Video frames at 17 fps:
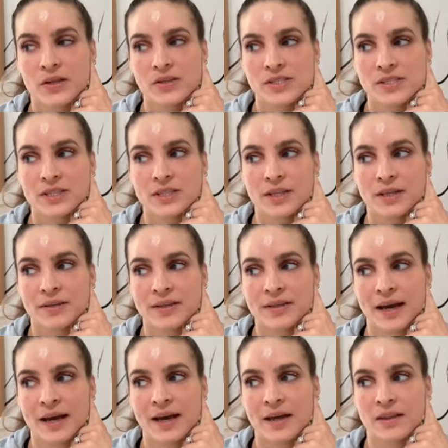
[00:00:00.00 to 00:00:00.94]
Those are
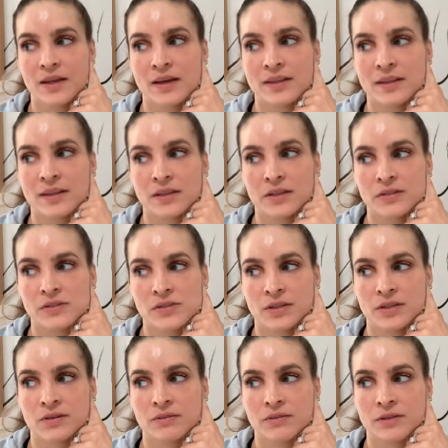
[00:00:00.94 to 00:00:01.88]

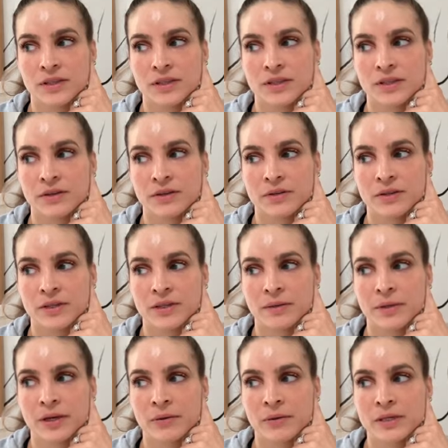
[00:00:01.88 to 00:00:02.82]
the really
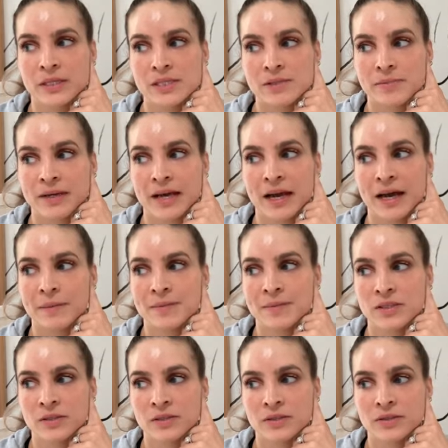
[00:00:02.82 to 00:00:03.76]
big ones, but
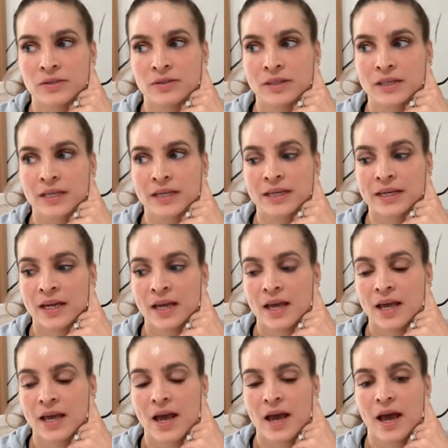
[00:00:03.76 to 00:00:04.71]
absolutely.
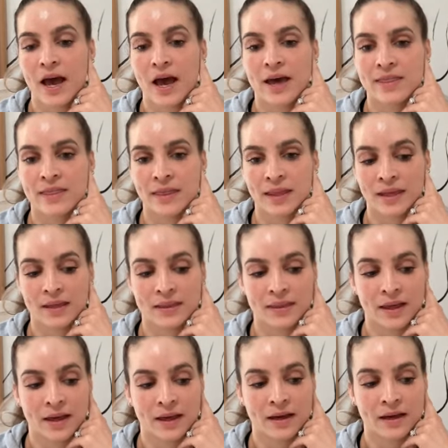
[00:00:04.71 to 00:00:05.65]
I think
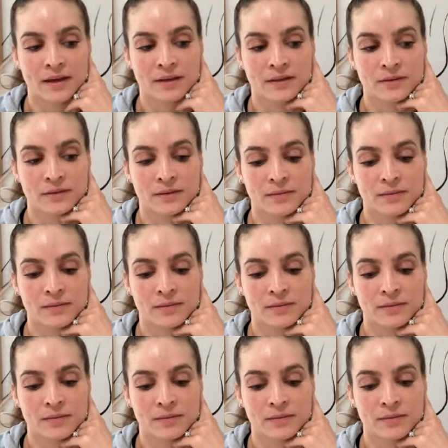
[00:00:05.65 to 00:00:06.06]
that